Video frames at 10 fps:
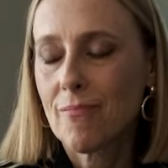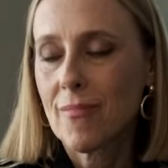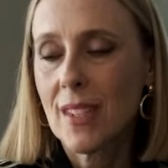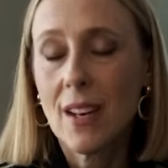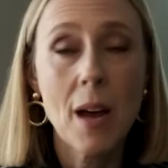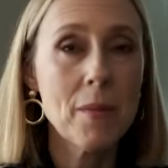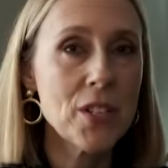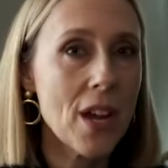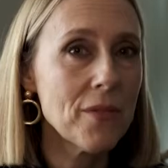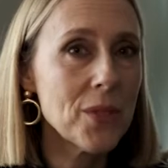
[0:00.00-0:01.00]
you know, how
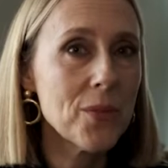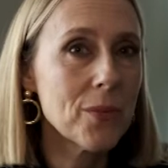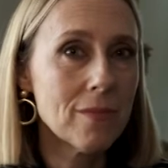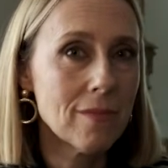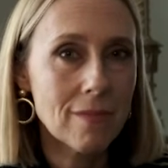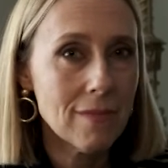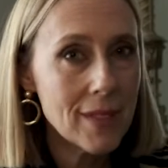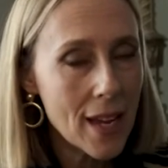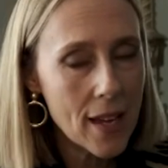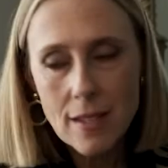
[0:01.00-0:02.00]
much have you
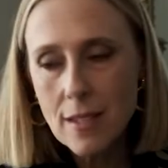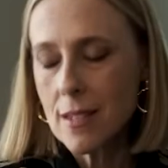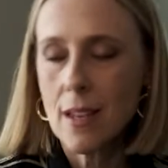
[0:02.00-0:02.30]
knit,